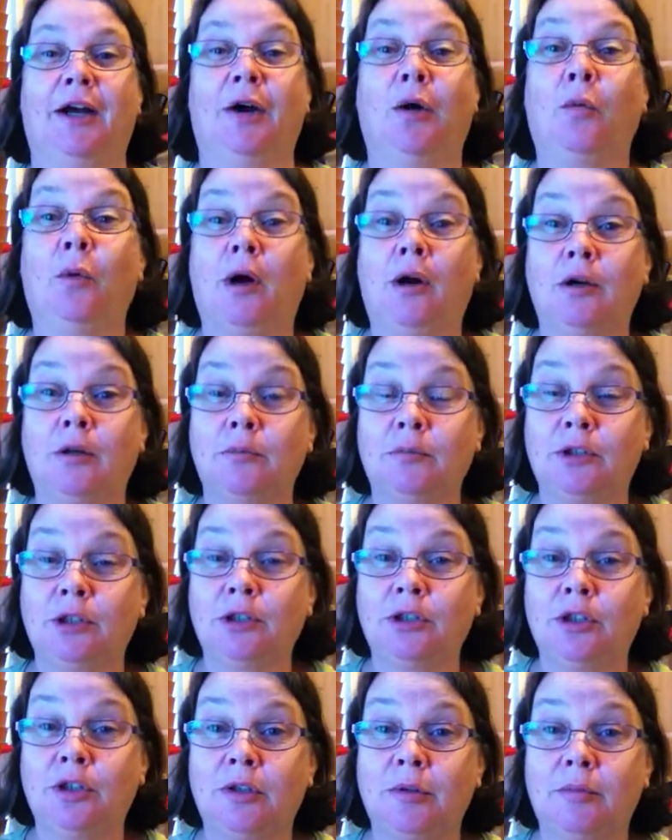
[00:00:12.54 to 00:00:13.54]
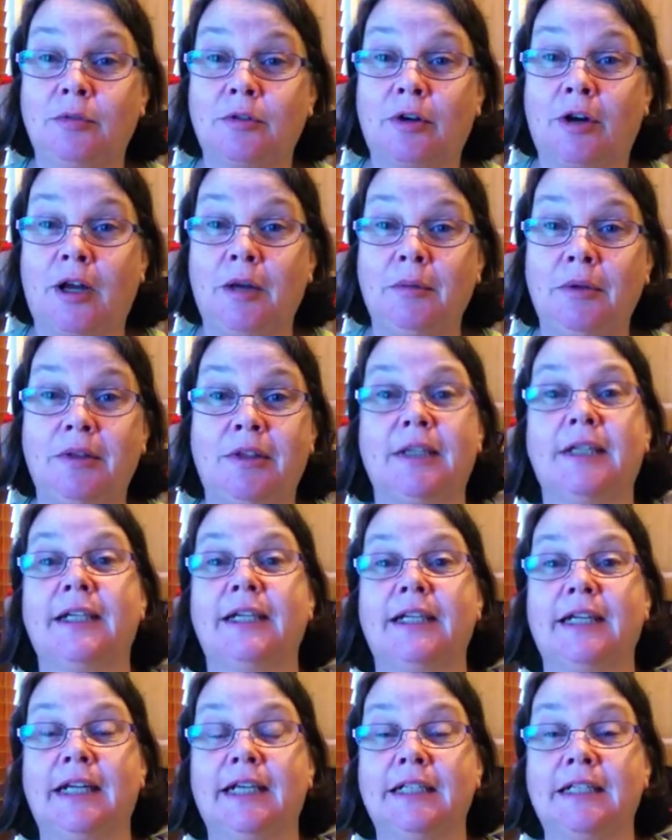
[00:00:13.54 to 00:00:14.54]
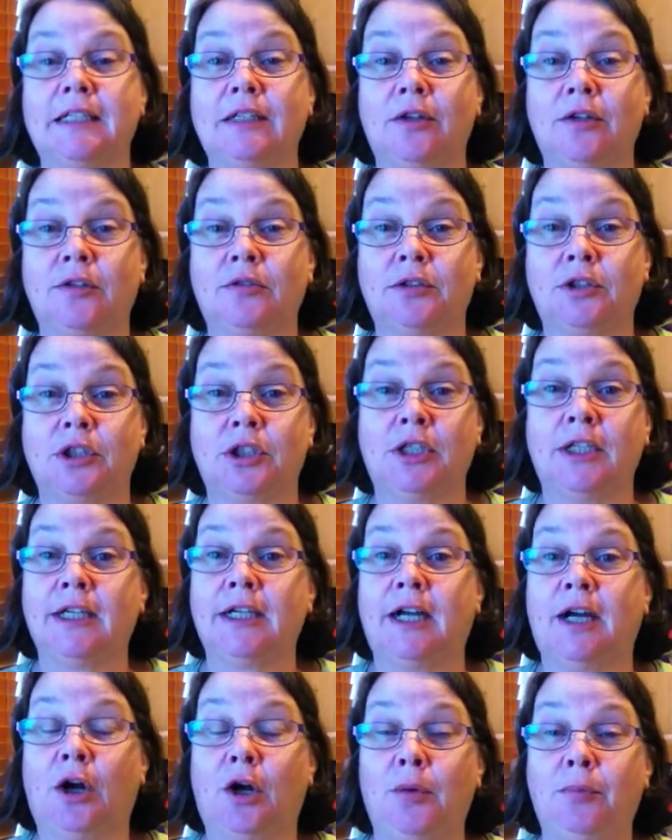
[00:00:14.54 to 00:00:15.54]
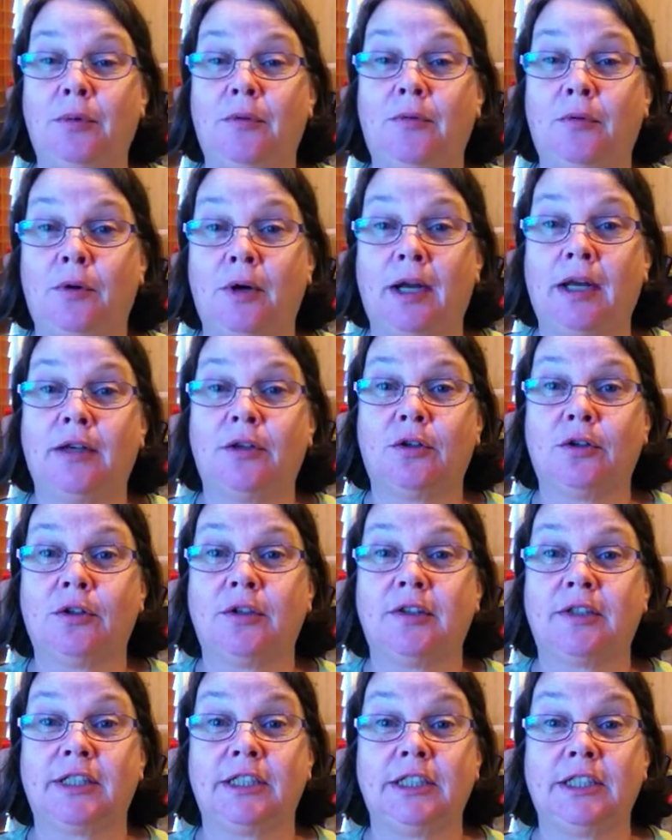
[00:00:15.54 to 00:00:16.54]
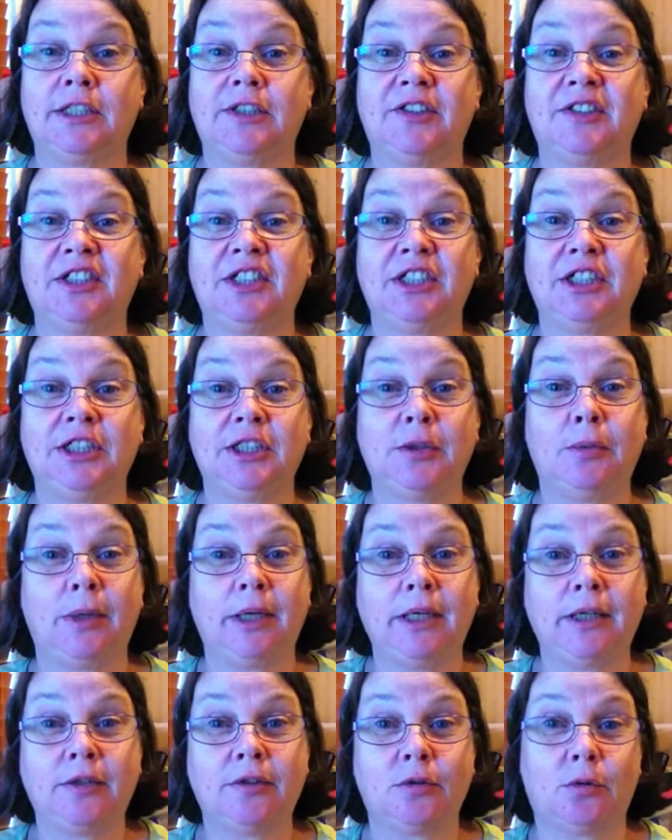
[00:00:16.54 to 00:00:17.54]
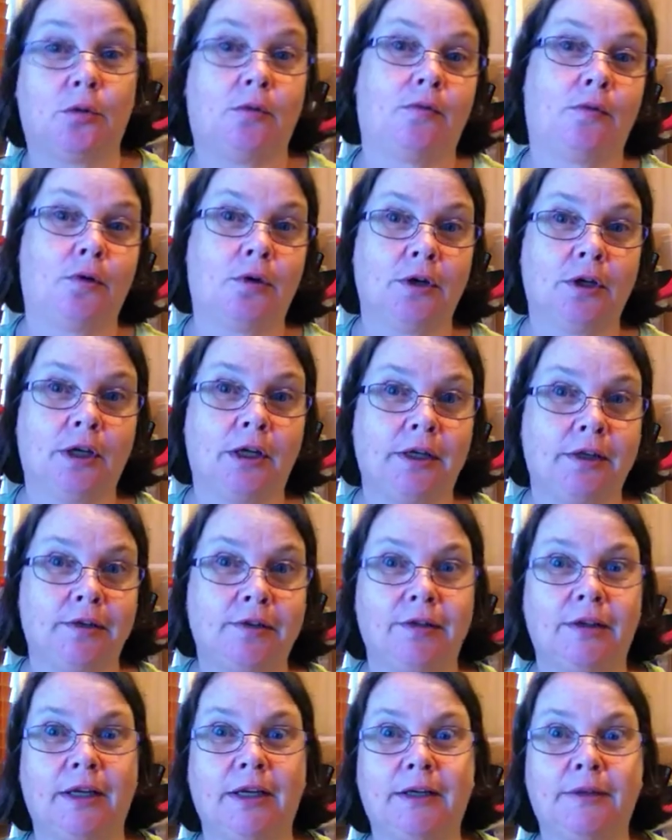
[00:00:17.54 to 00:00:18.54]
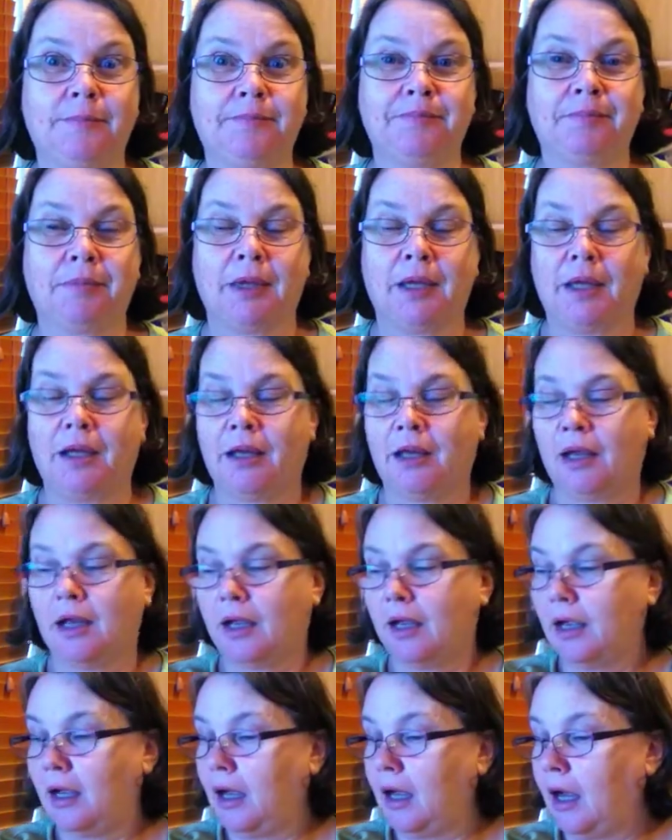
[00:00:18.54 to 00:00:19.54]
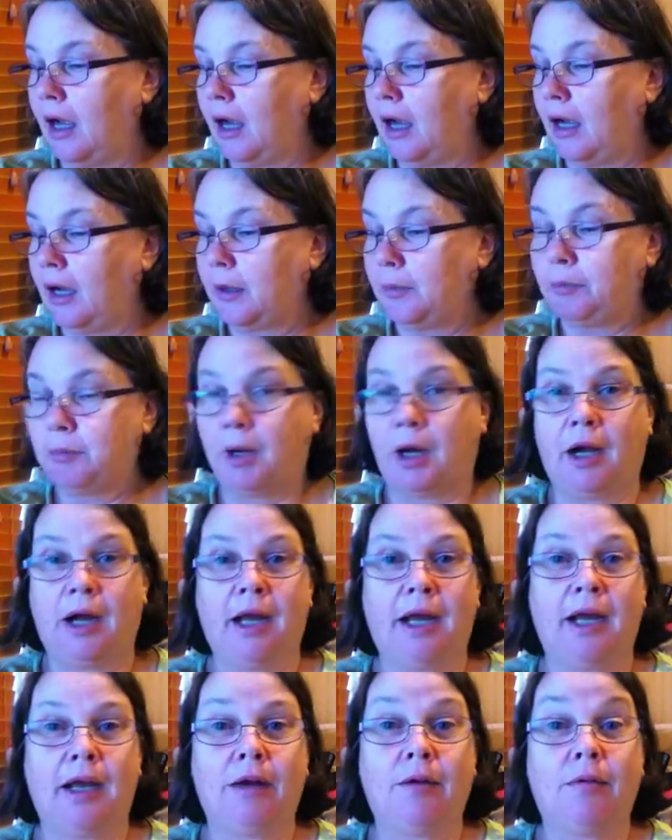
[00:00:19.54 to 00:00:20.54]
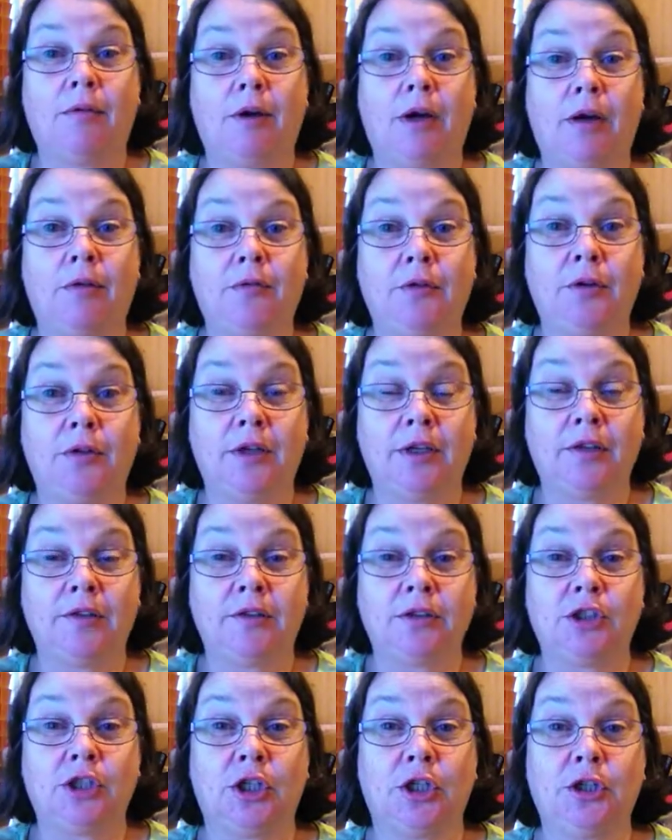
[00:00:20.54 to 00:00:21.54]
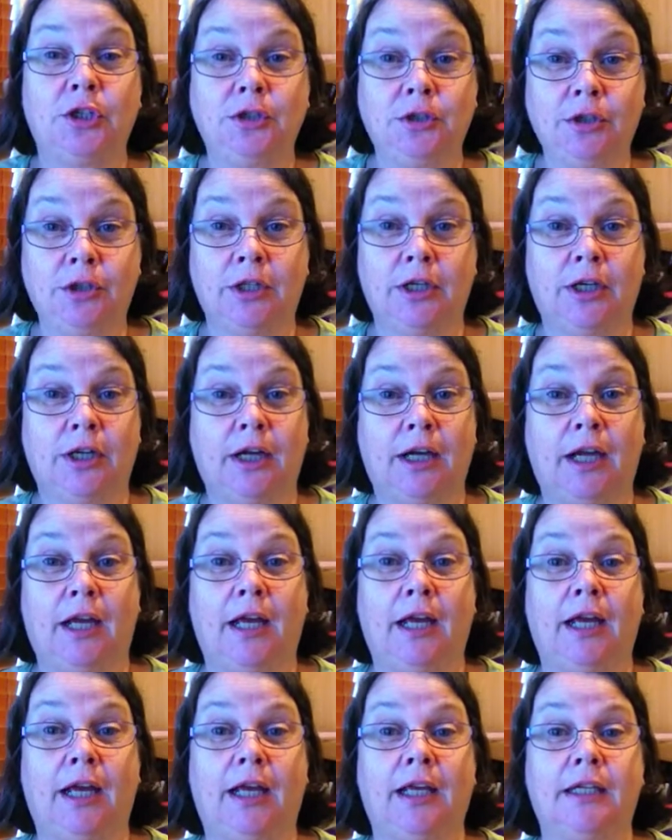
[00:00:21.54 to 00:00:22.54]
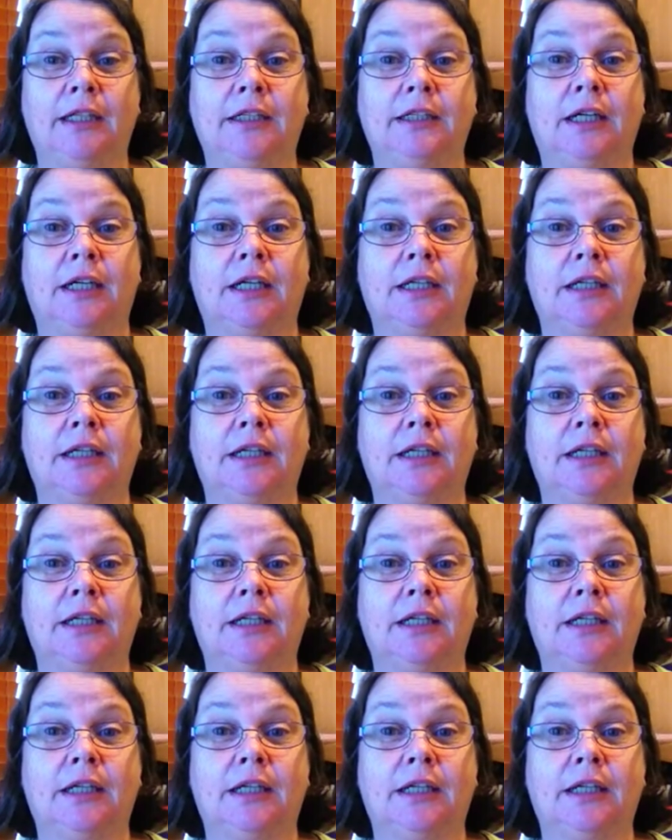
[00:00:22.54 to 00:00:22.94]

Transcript: Welcome to new subscribers and g'day to those returning. I hope you've all had good stitchy weeks or fortnights now. I have a few things to show you and